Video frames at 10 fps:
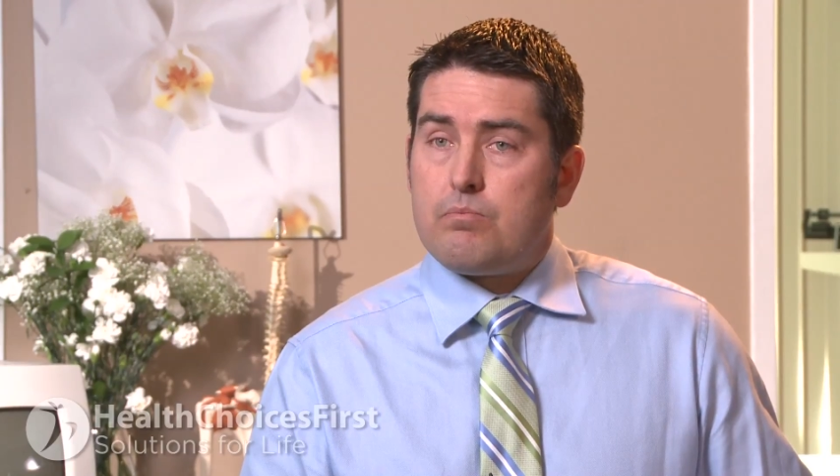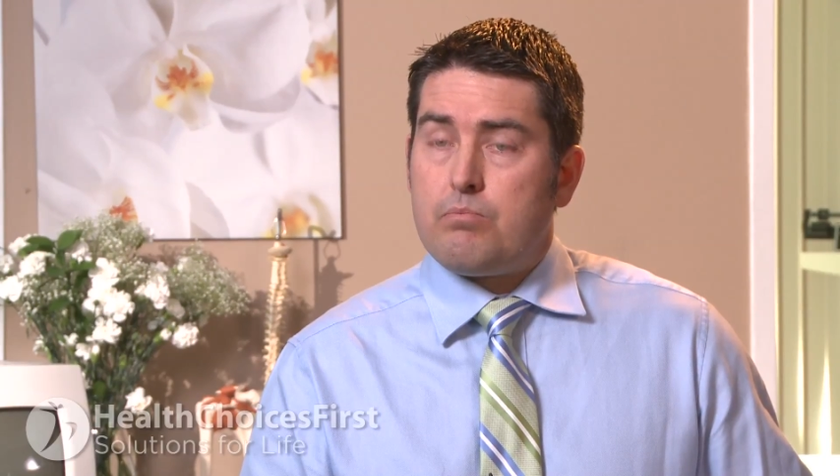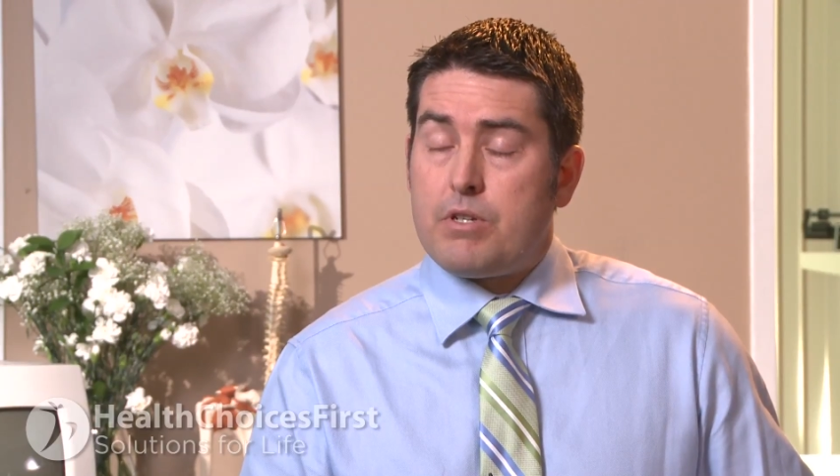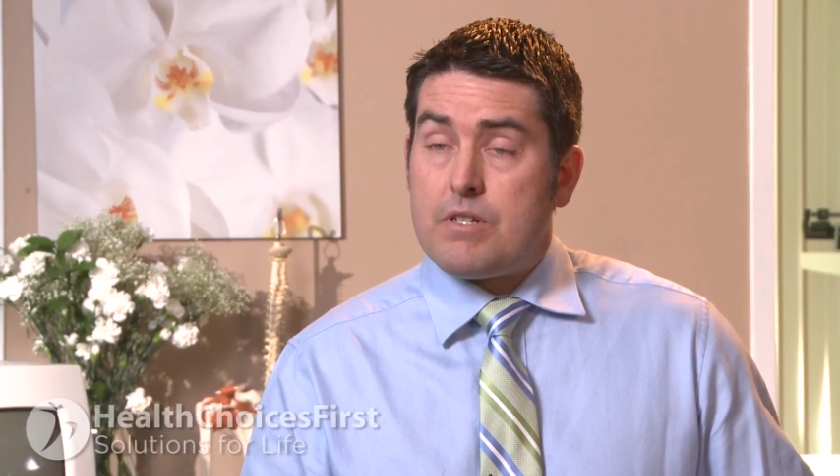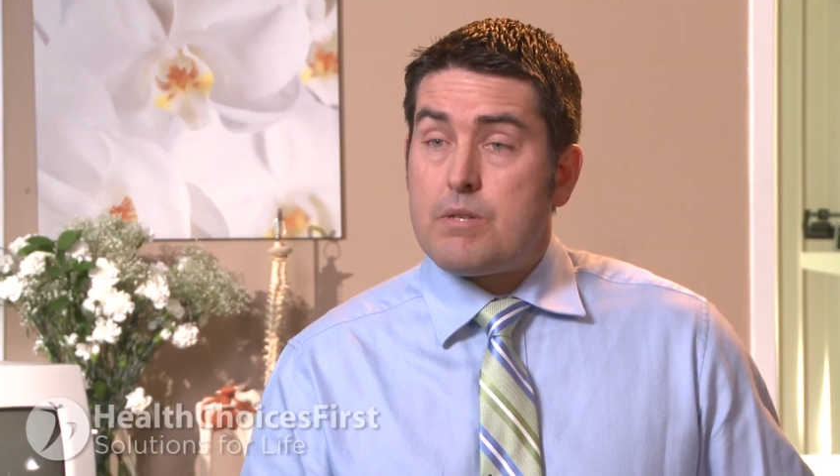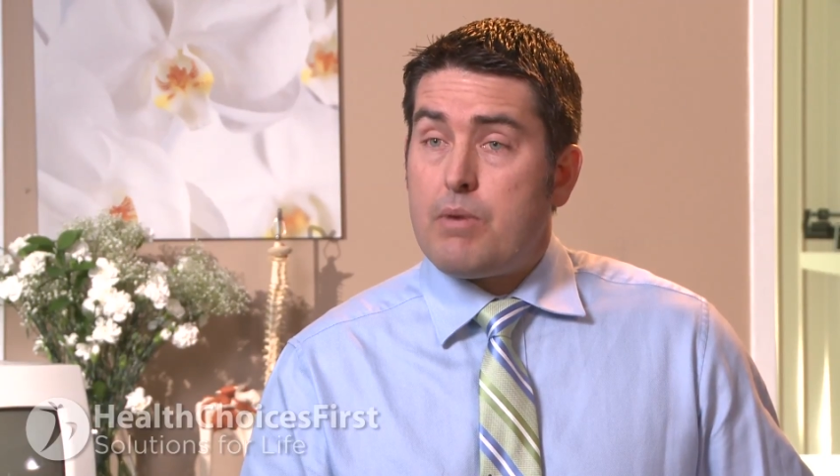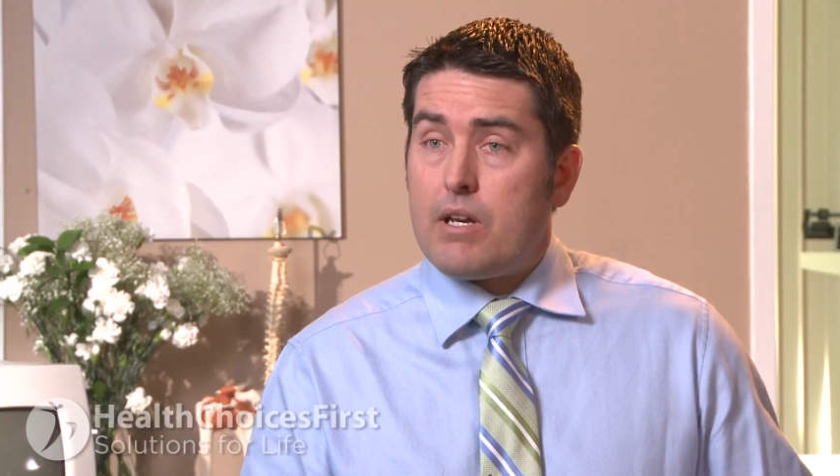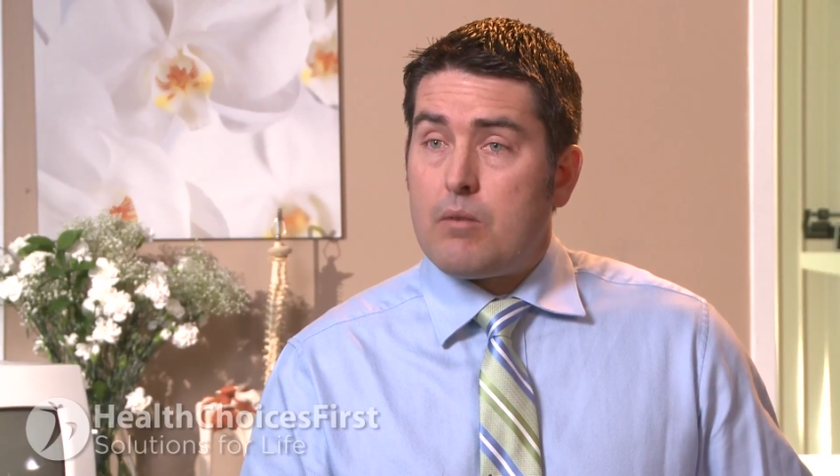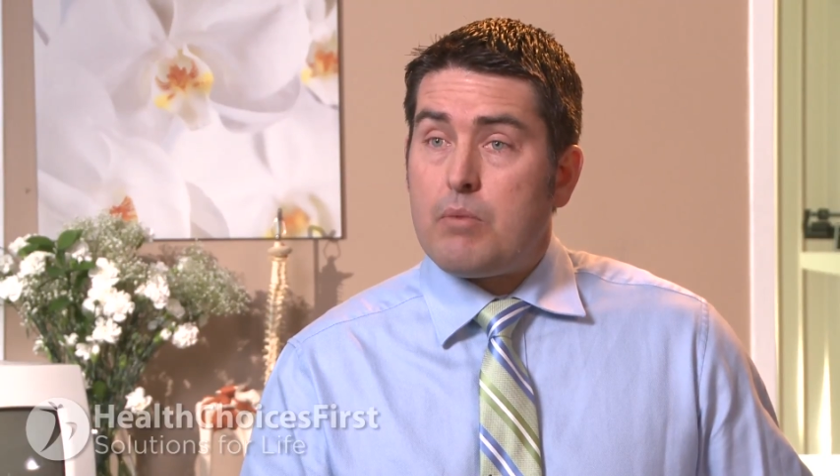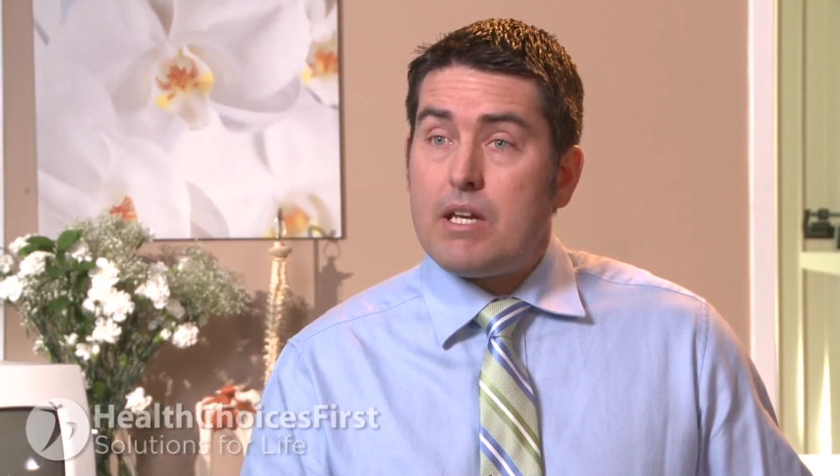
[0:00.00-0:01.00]
participate
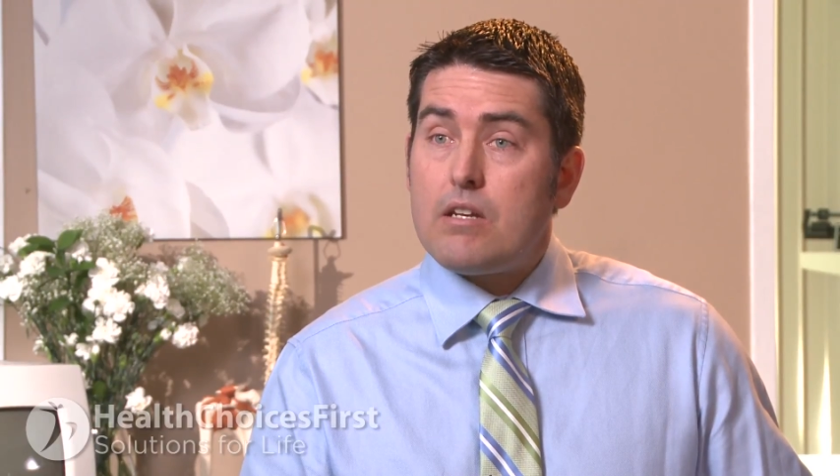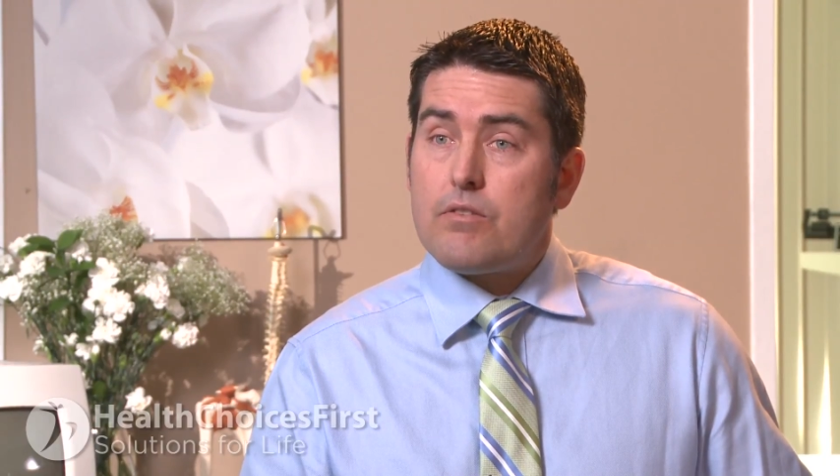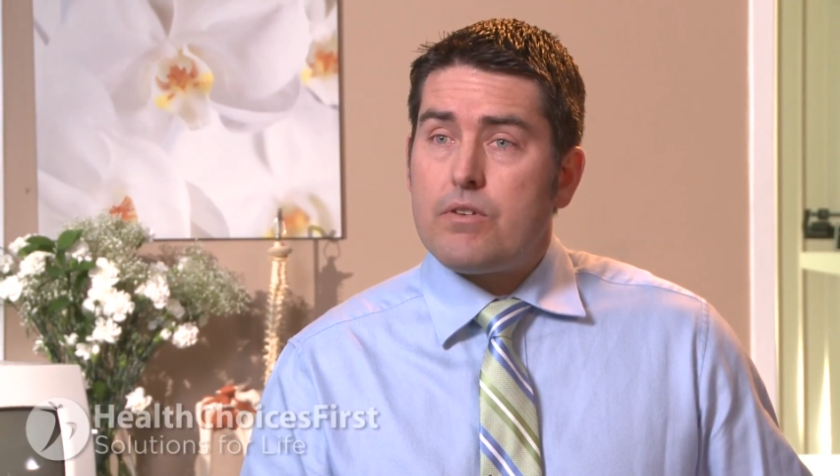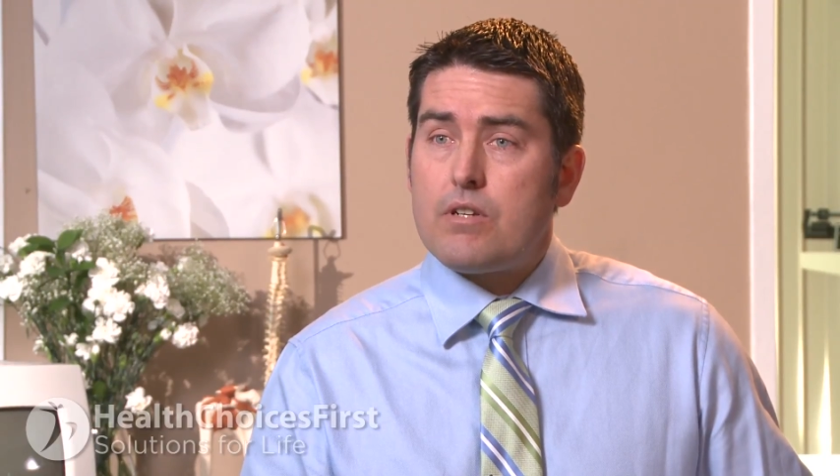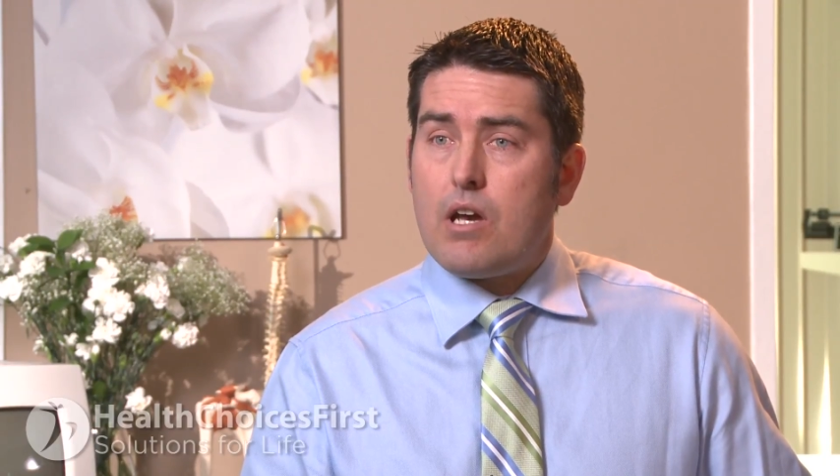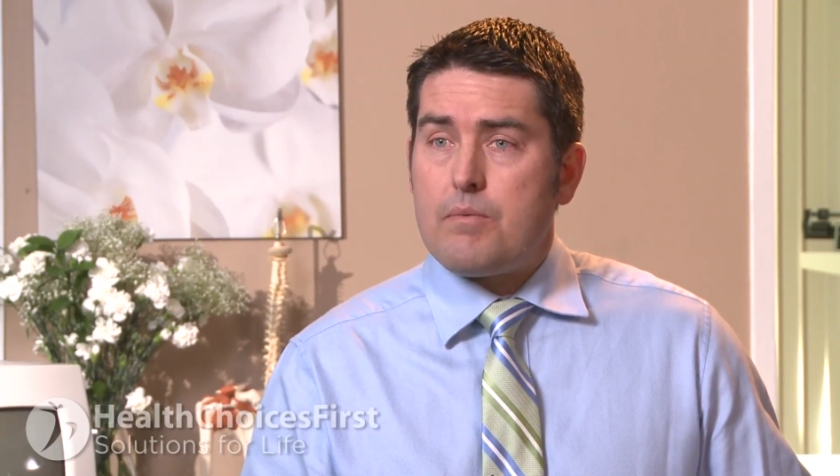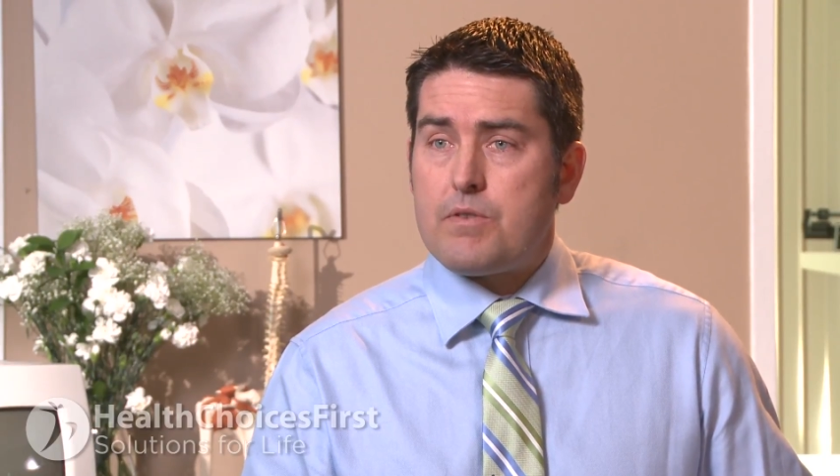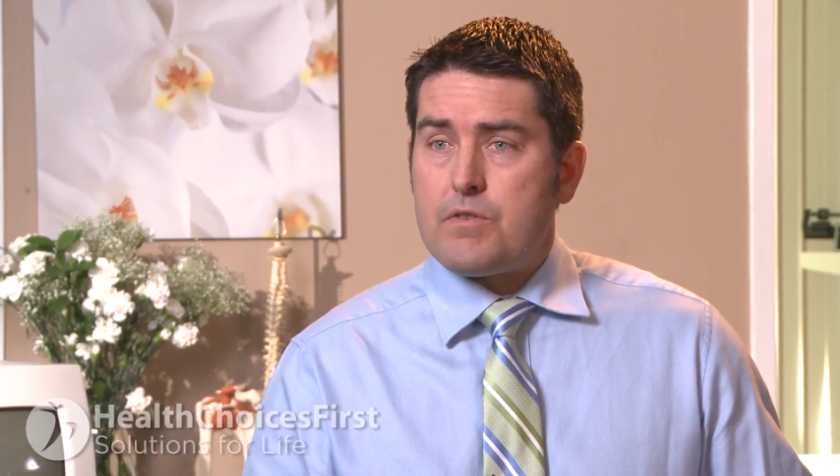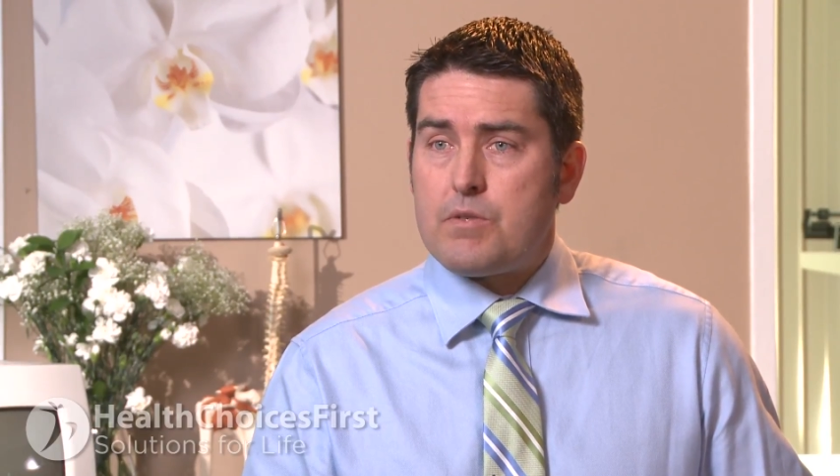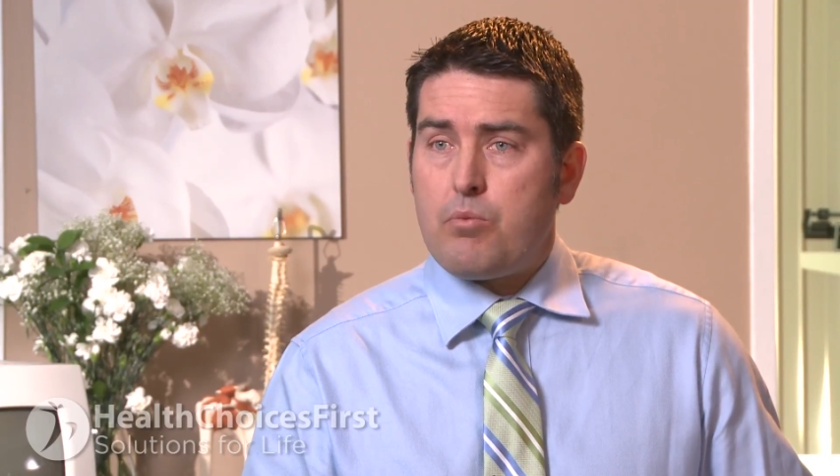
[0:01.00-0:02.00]
in many different types
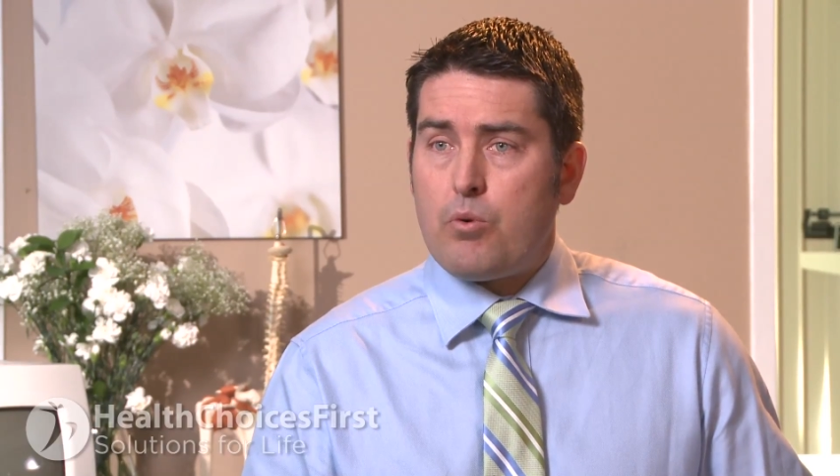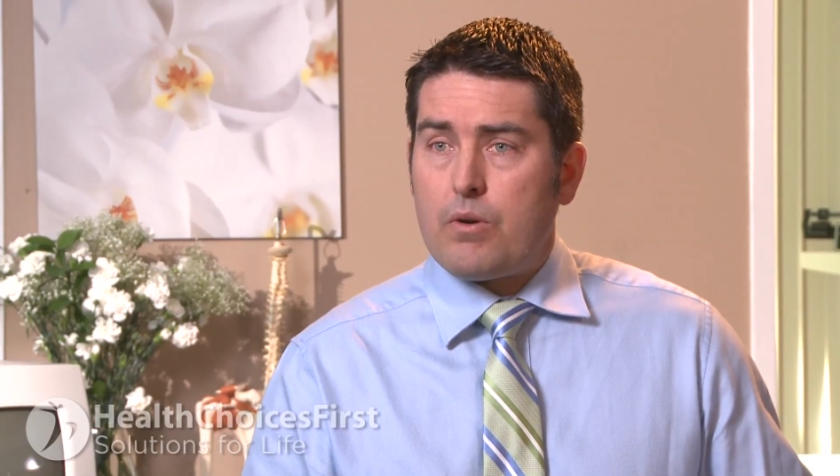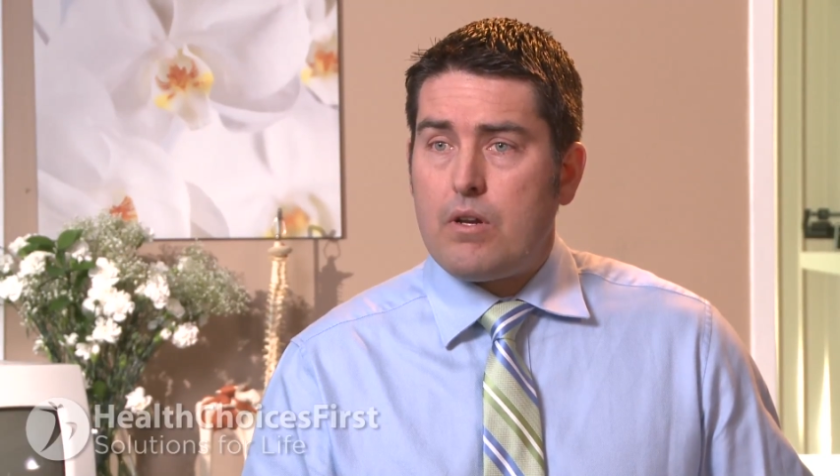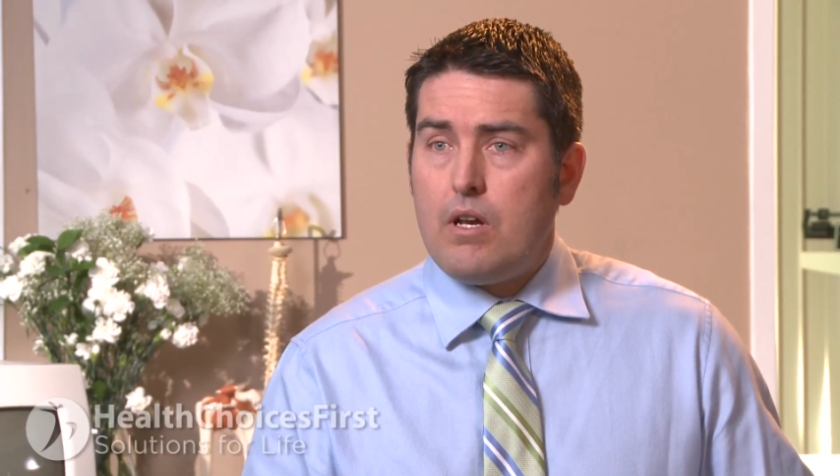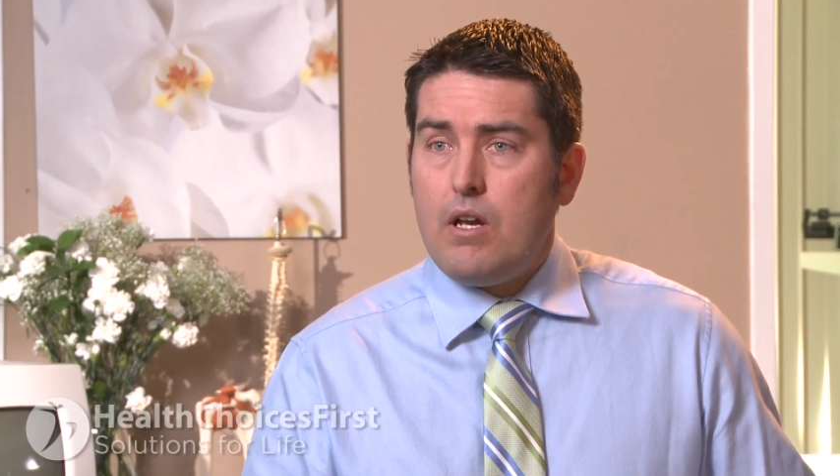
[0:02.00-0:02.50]
of sport.